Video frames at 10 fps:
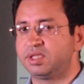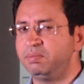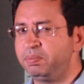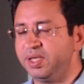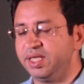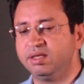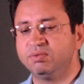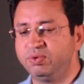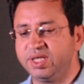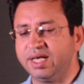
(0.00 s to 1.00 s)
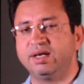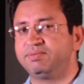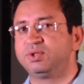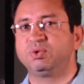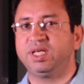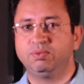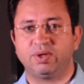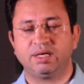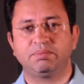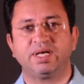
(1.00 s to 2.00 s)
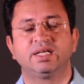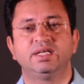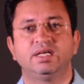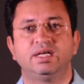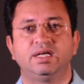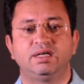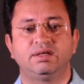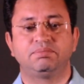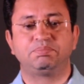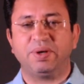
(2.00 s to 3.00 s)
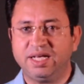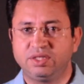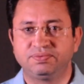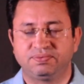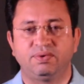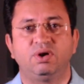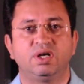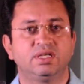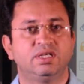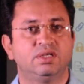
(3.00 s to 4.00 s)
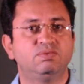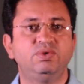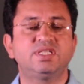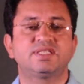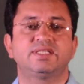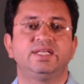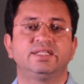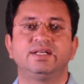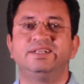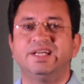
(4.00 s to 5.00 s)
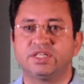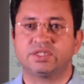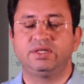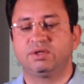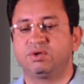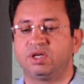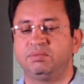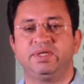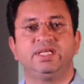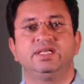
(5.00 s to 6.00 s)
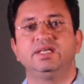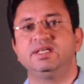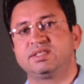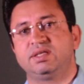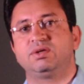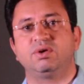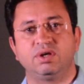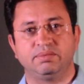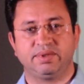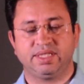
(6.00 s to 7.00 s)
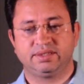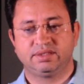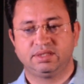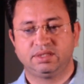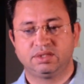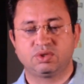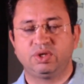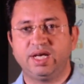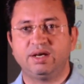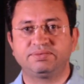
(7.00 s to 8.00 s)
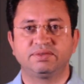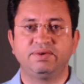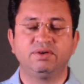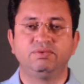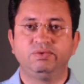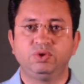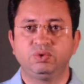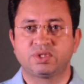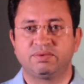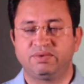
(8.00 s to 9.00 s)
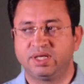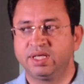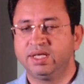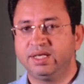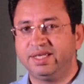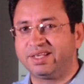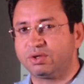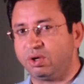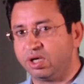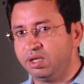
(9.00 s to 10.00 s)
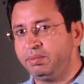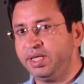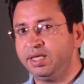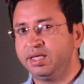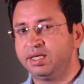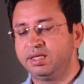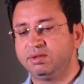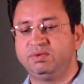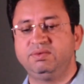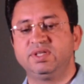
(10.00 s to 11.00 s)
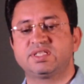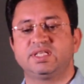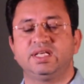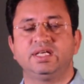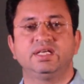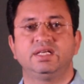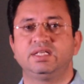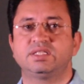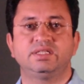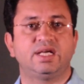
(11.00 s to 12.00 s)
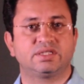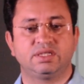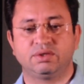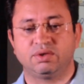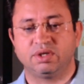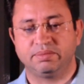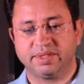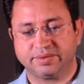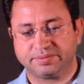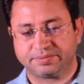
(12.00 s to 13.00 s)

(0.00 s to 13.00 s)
Simply, we can refer to anyone, but by default, we say that national economy is economy. So hereafter, whenever we use the word economy, we will say it's national economy.